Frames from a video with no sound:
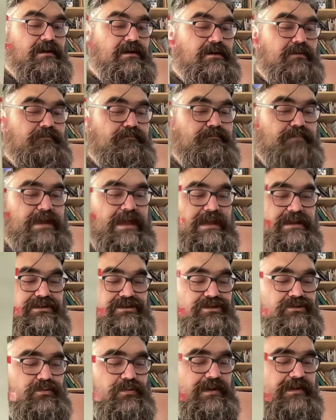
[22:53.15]
on
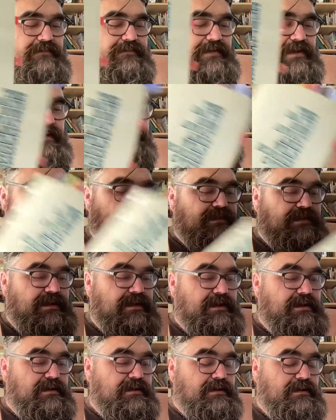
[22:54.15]
page 25, I
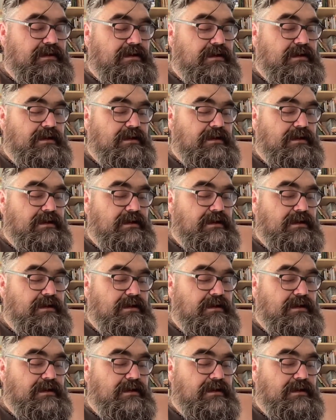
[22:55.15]
think.